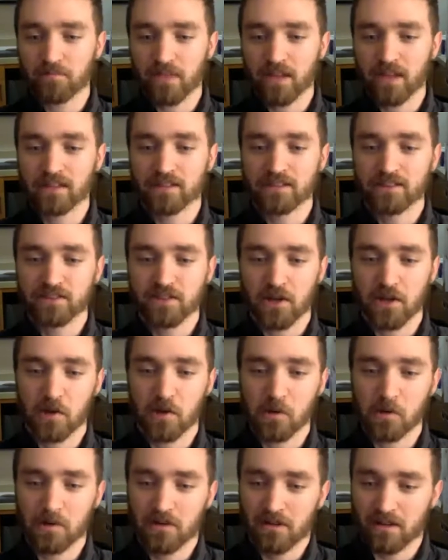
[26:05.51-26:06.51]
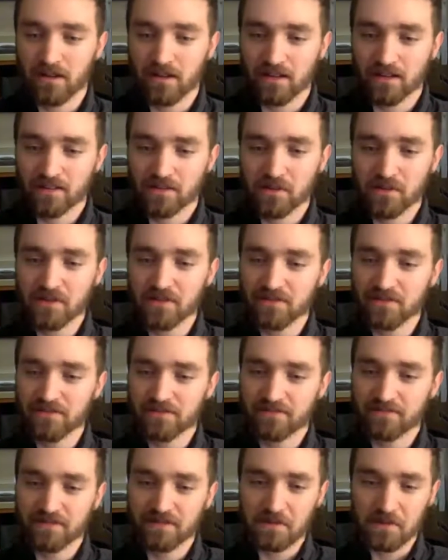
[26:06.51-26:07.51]
and so sort
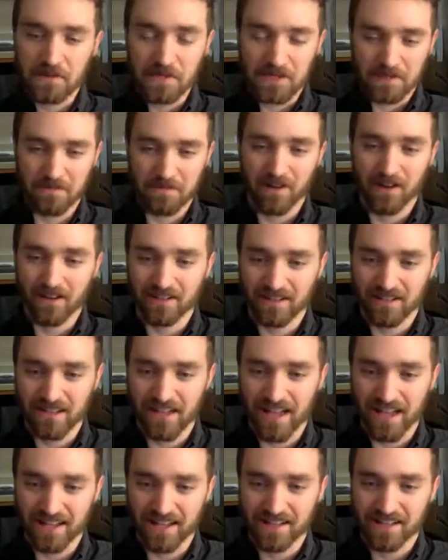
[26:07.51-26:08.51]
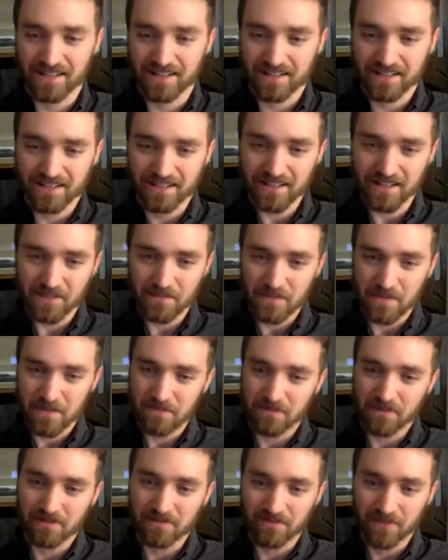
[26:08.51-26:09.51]
of to respond to that and to get other
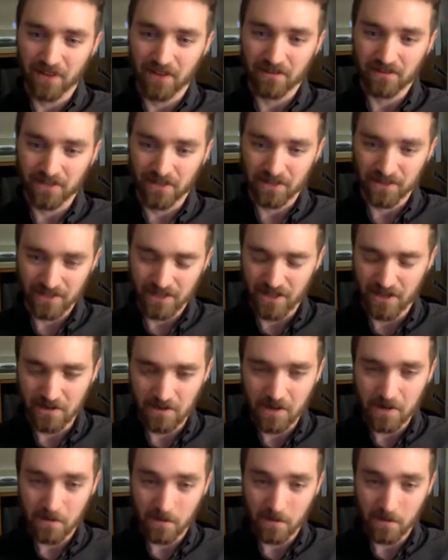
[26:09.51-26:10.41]
people involved also,